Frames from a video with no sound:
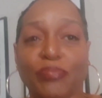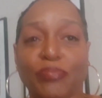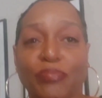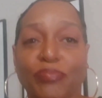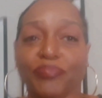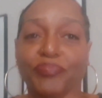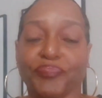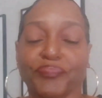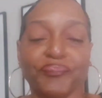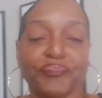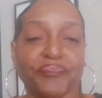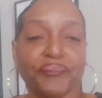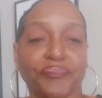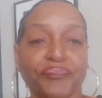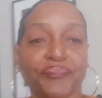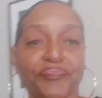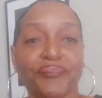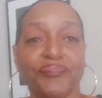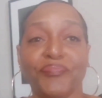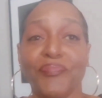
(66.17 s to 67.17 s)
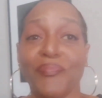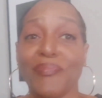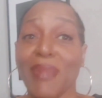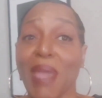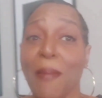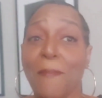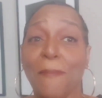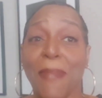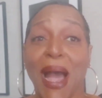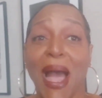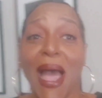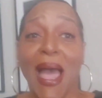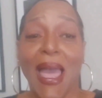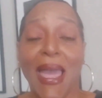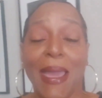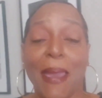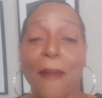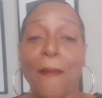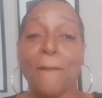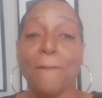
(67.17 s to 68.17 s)
So
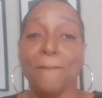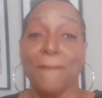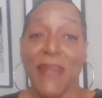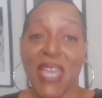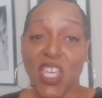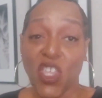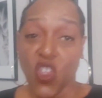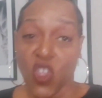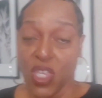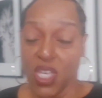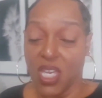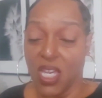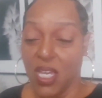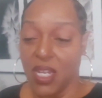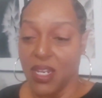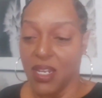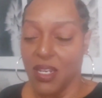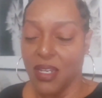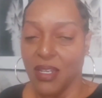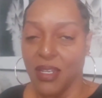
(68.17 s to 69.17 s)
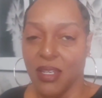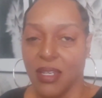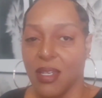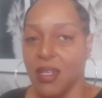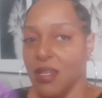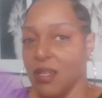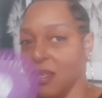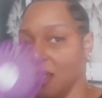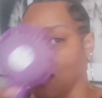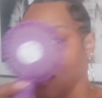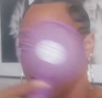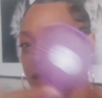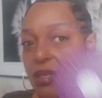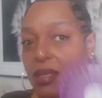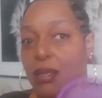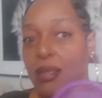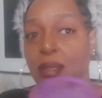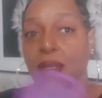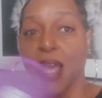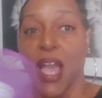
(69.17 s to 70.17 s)
my mission,
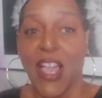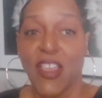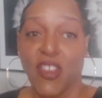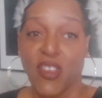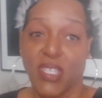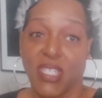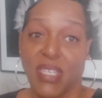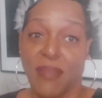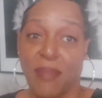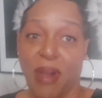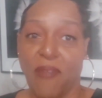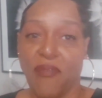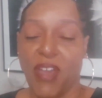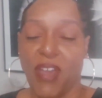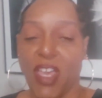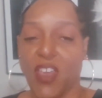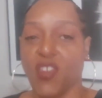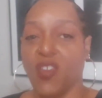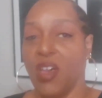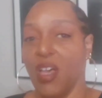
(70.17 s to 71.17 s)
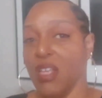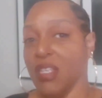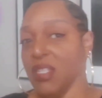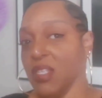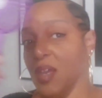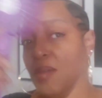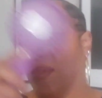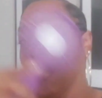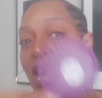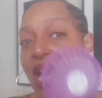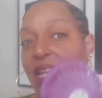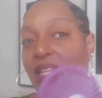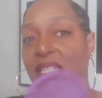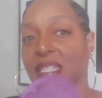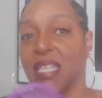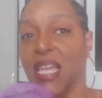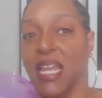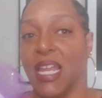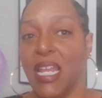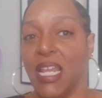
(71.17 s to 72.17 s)
I just did my face, y'all, so I'm
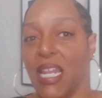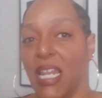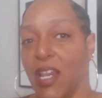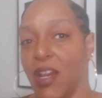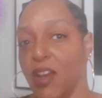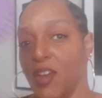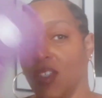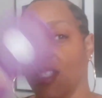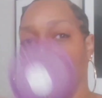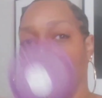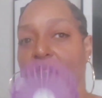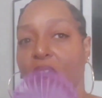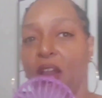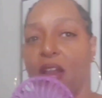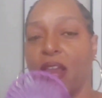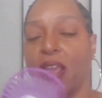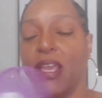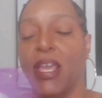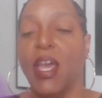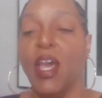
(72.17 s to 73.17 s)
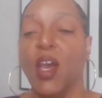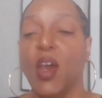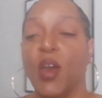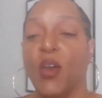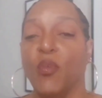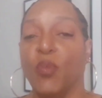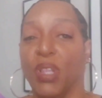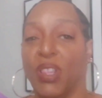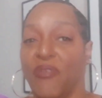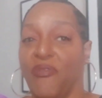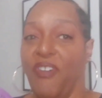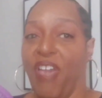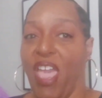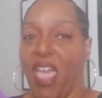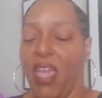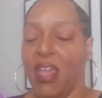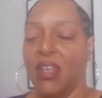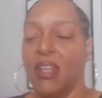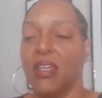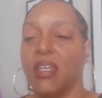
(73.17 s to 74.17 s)
kind of setting here, sorry, with the
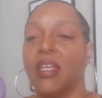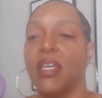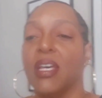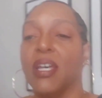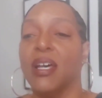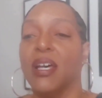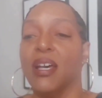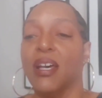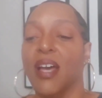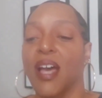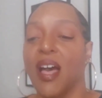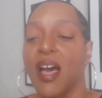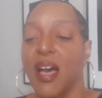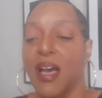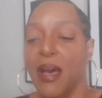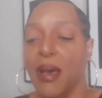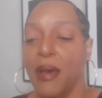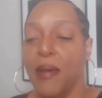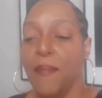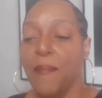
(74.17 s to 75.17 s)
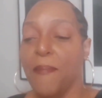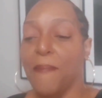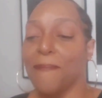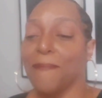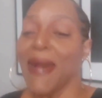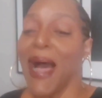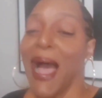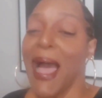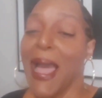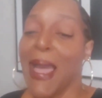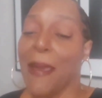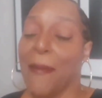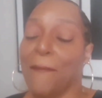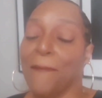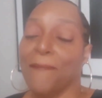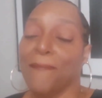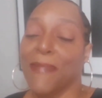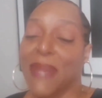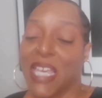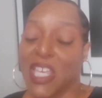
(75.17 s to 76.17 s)
fan.
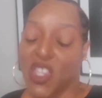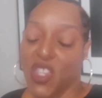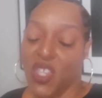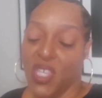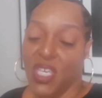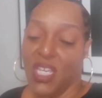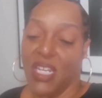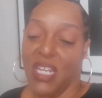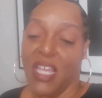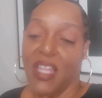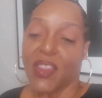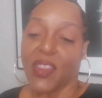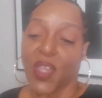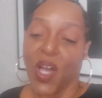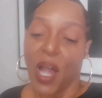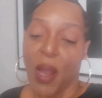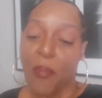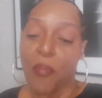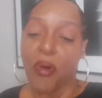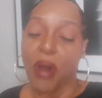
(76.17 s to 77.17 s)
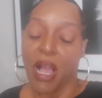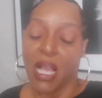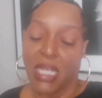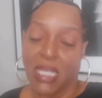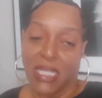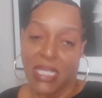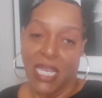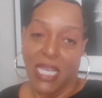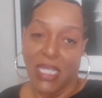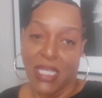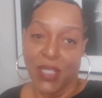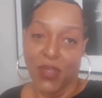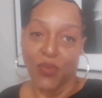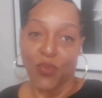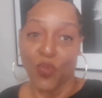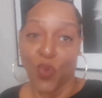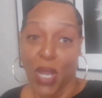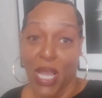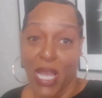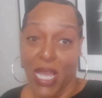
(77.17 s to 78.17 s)
My mission and thought
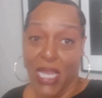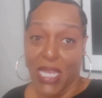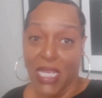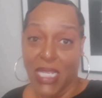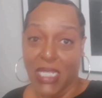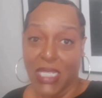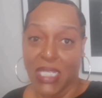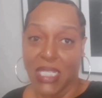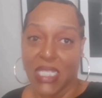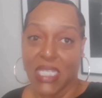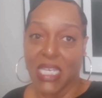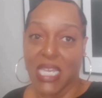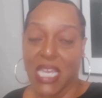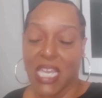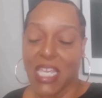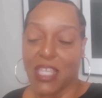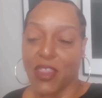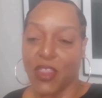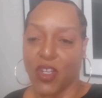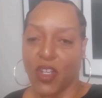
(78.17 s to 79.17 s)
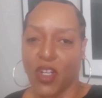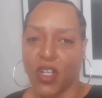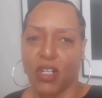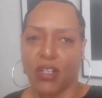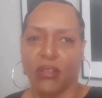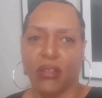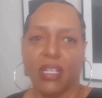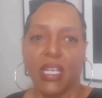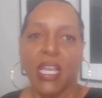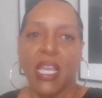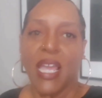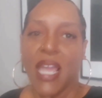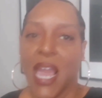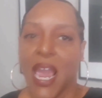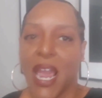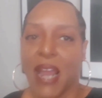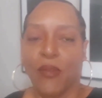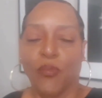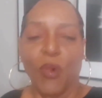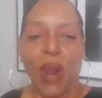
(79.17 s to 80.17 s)
process was to either,
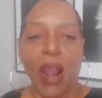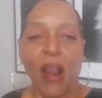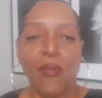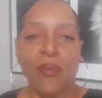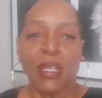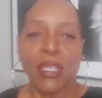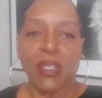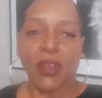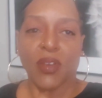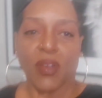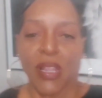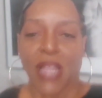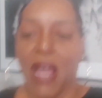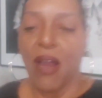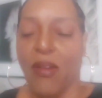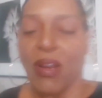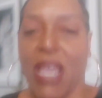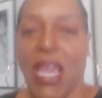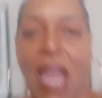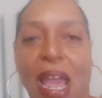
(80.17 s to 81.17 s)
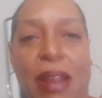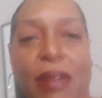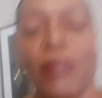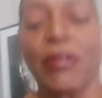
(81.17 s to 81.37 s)
and why are we so cloudy?